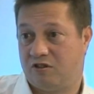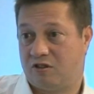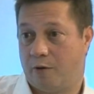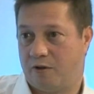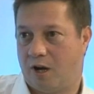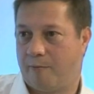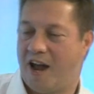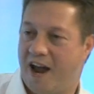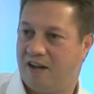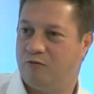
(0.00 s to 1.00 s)
is going up,
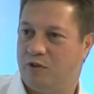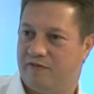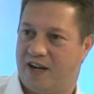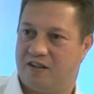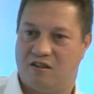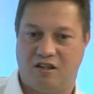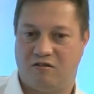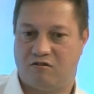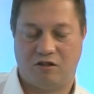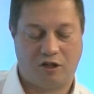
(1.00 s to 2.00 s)
and we've added
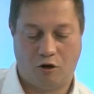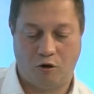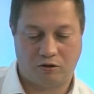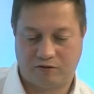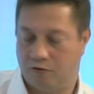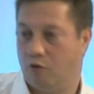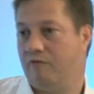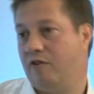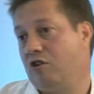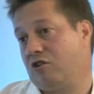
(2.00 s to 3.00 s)
in hooks for
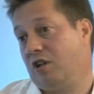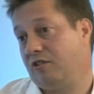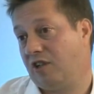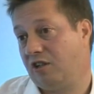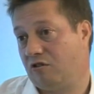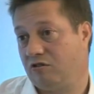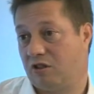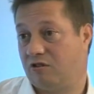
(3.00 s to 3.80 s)
virtualization. So